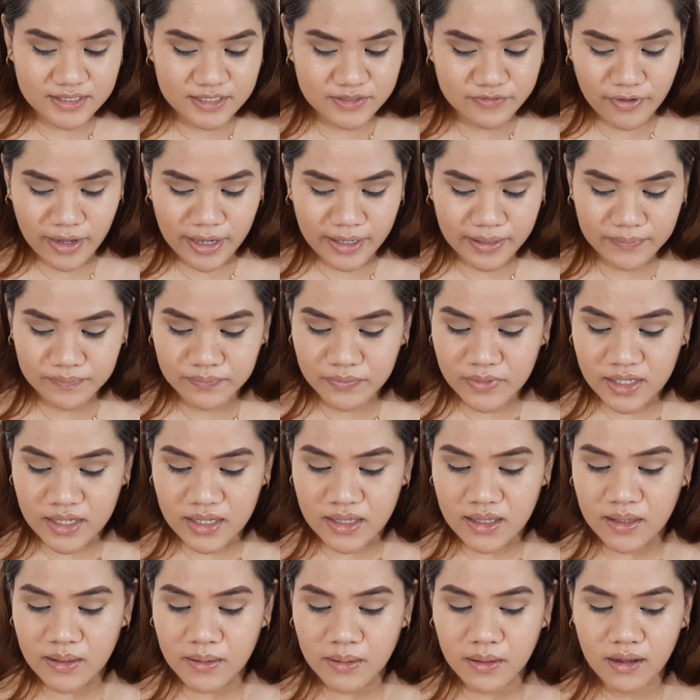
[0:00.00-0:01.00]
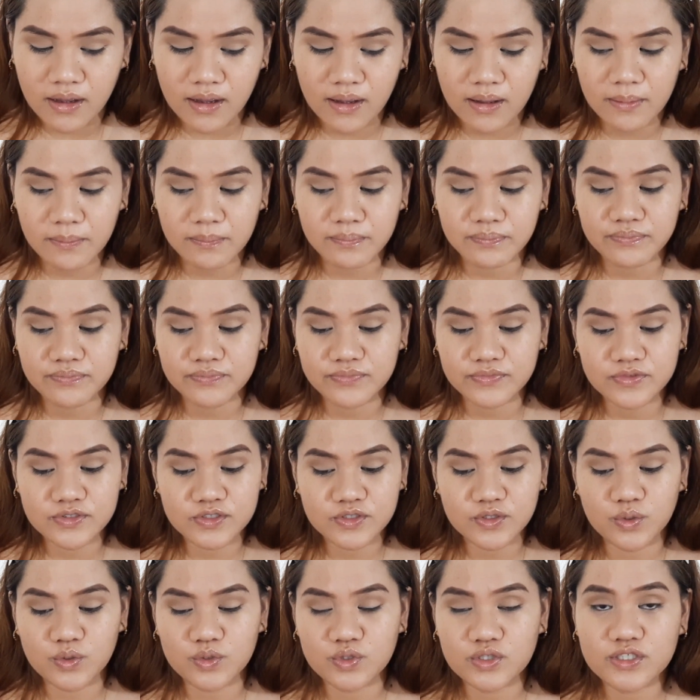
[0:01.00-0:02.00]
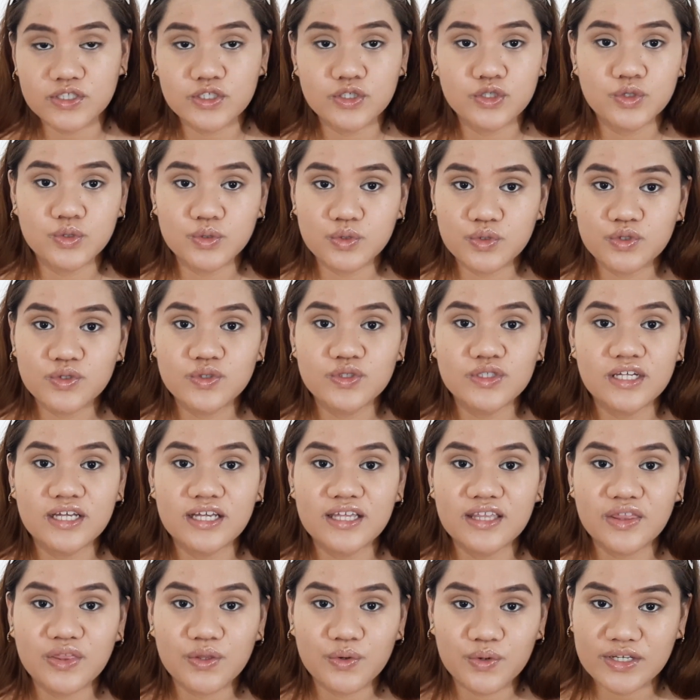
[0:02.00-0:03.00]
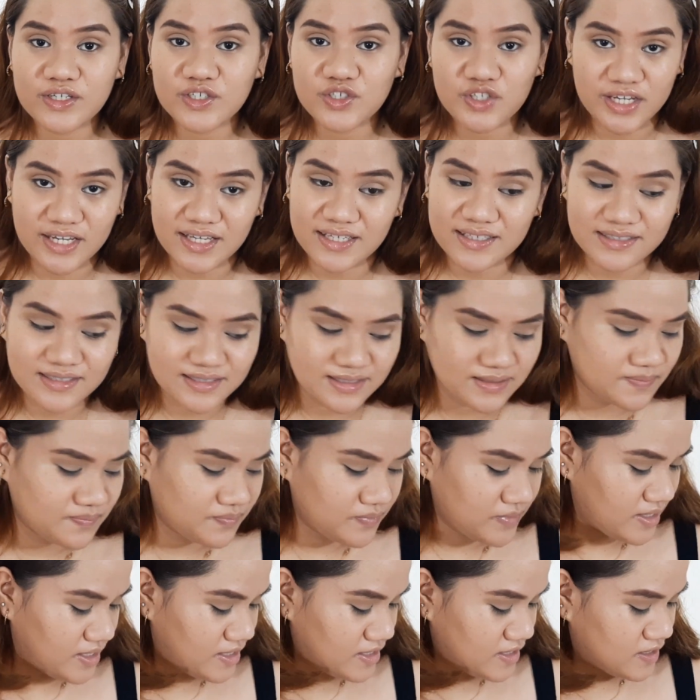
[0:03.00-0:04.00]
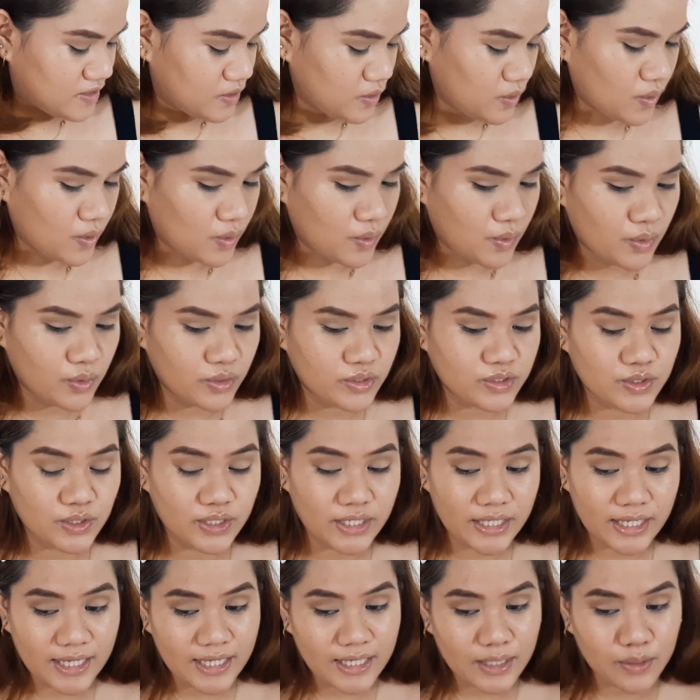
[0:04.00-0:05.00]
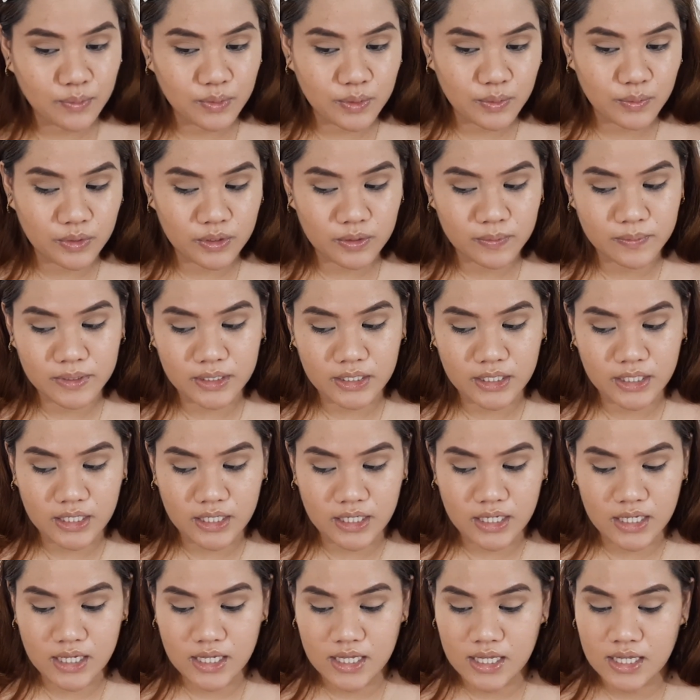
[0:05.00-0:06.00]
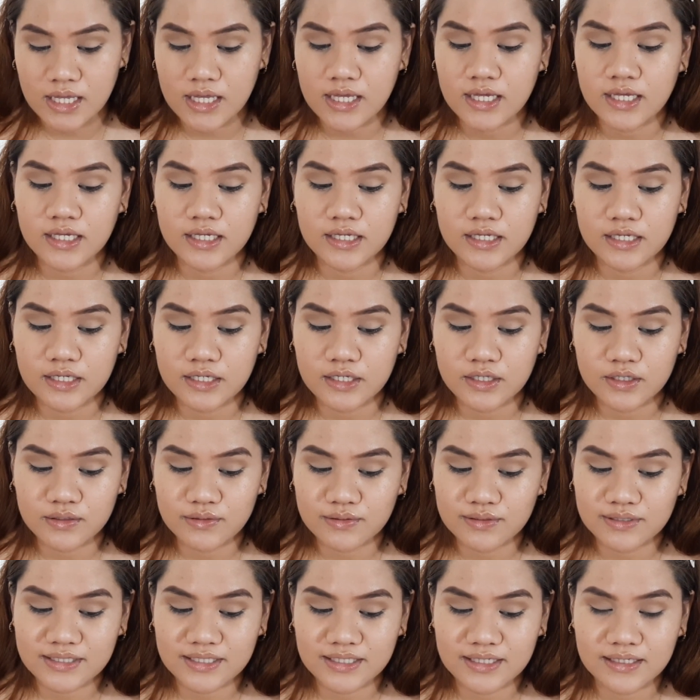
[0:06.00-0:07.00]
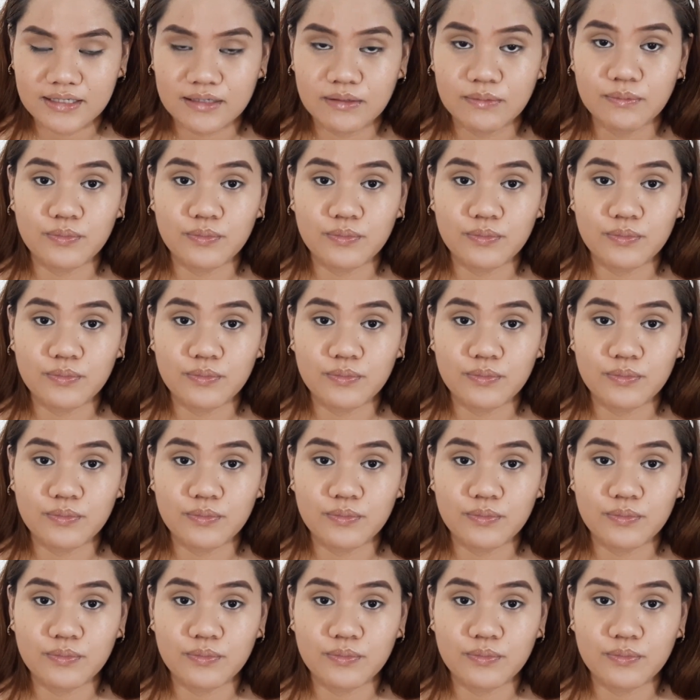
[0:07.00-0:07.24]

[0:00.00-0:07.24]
It's fine. So just choose 3 shades. So today we will be using